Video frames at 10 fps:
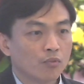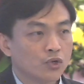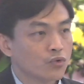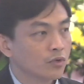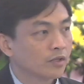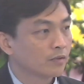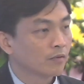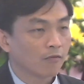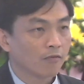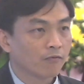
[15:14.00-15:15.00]
use
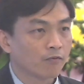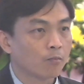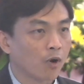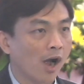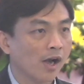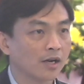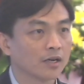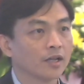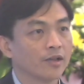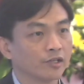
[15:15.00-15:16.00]
for prayer,
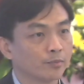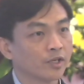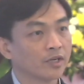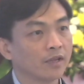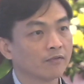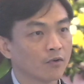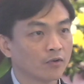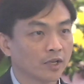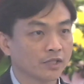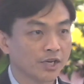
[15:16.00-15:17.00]
especially for
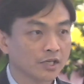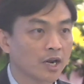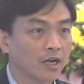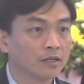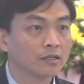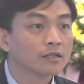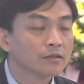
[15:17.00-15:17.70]
the Gentile